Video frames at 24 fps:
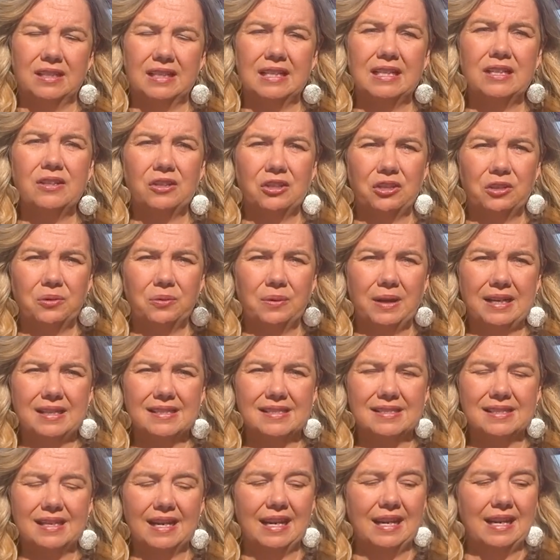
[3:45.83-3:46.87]
than in the
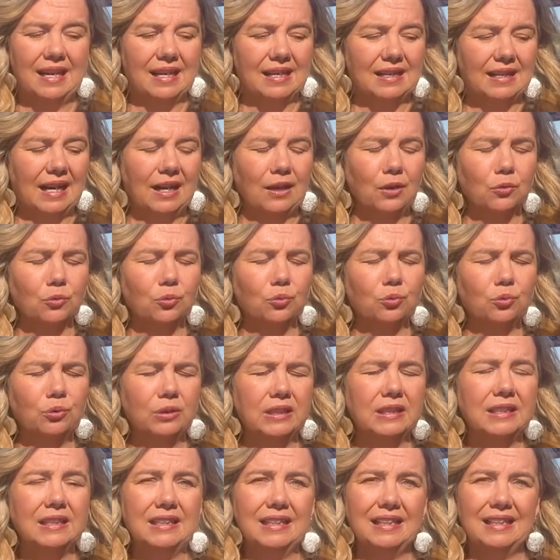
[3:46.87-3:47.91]
US and I
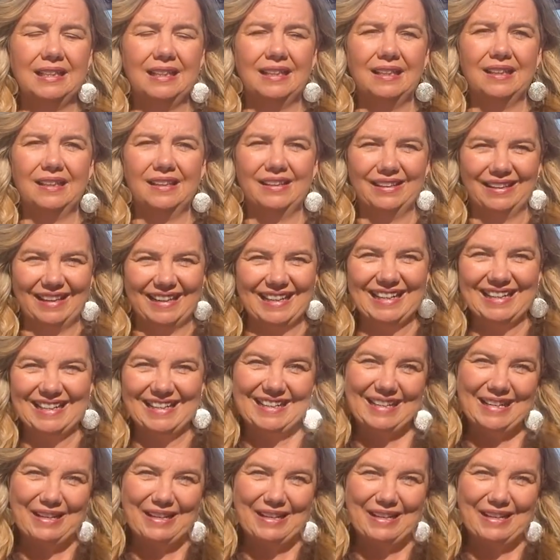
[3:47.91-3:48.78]
really like it